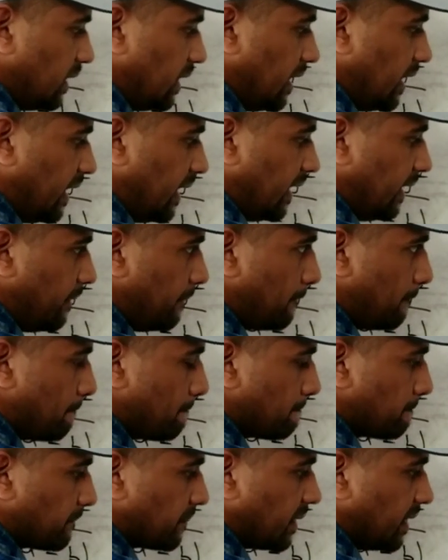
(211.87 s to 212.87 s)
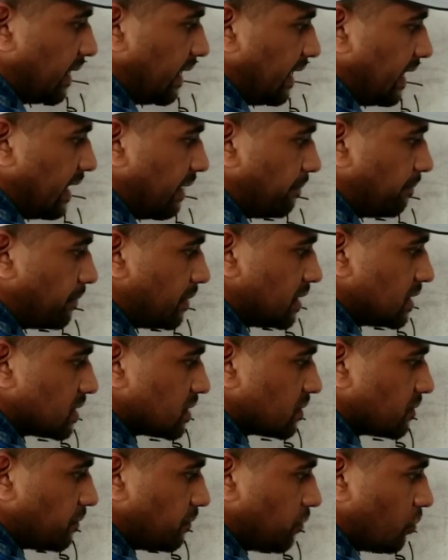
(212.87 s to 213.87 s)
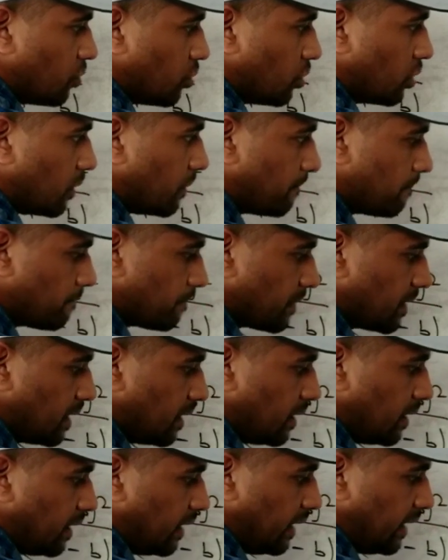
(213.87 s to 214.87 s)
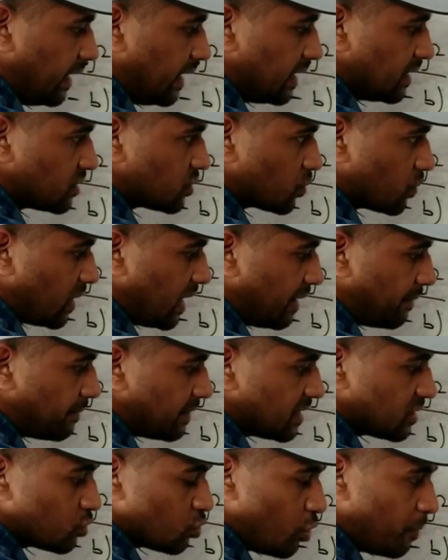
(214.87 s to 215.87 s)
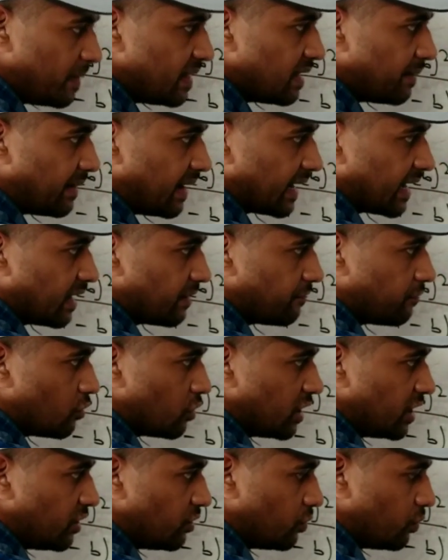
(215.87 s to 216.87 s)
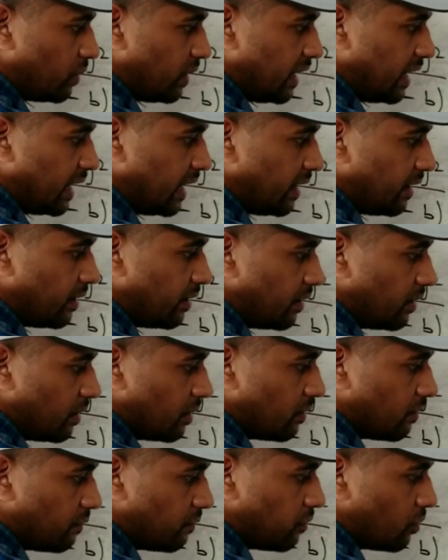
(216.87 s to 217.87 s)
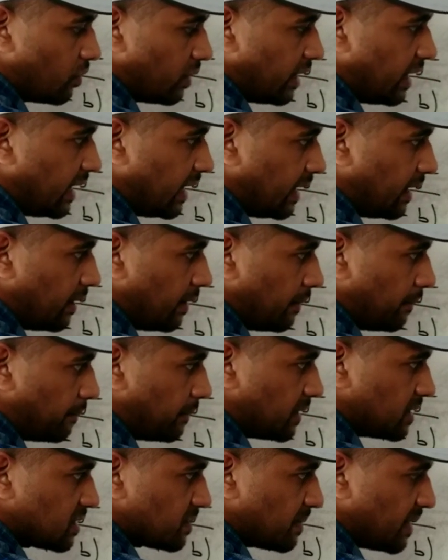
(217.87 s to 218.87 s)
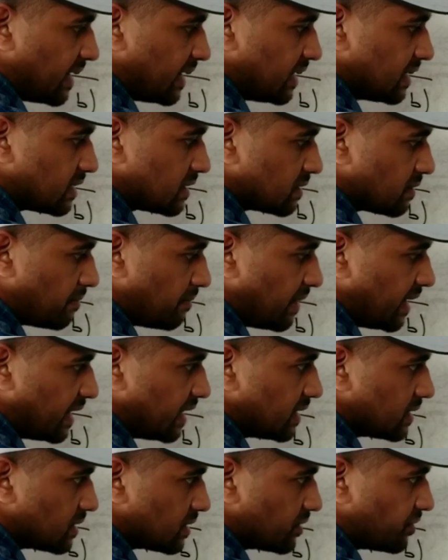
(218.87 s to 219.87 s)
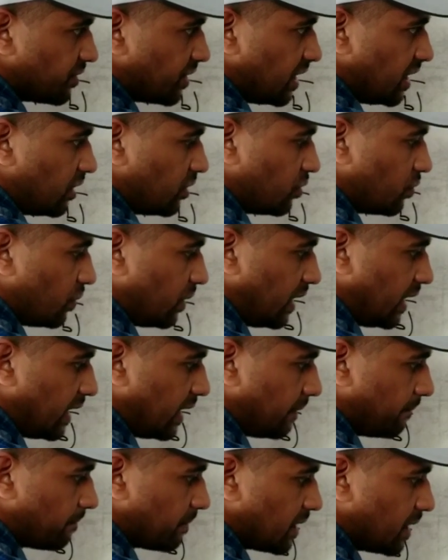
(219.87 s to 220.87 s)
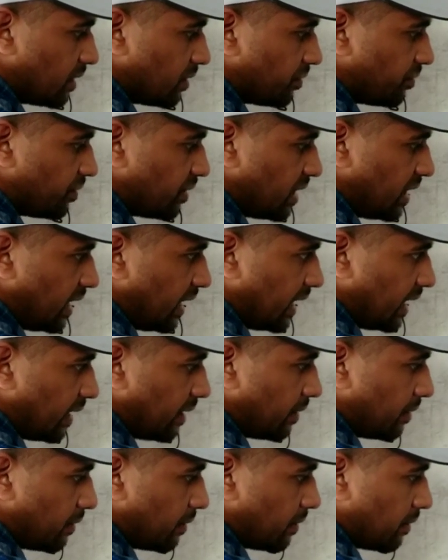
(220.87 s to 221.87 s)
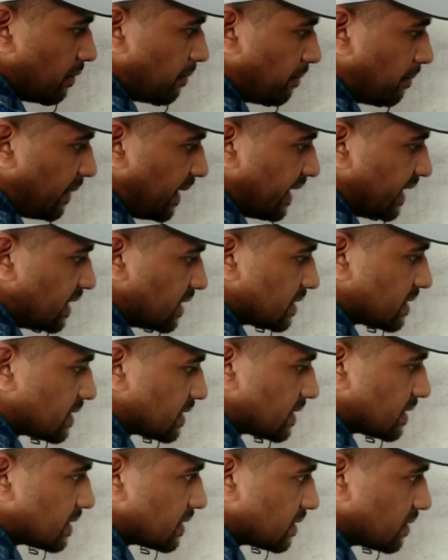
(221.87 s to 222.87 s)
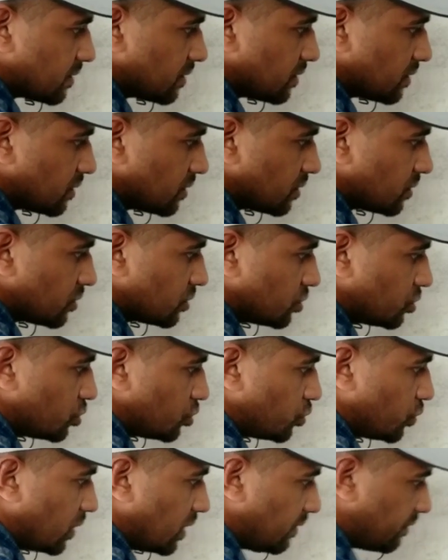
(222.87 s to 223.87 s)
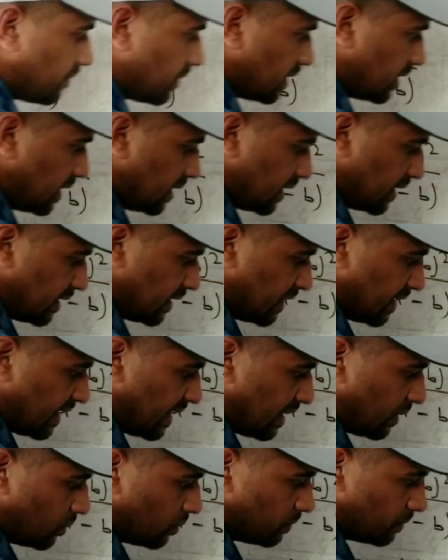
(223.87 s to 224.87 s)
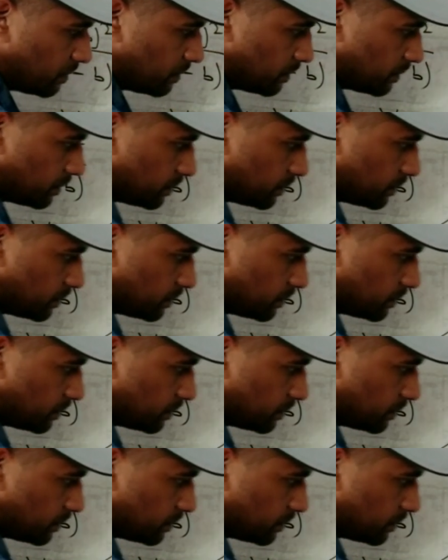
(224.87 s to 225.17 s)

a plus 4, a square plus, open the bracket, 4 into a, 4a, plus minus 3 into a, 3a, minus 12. Now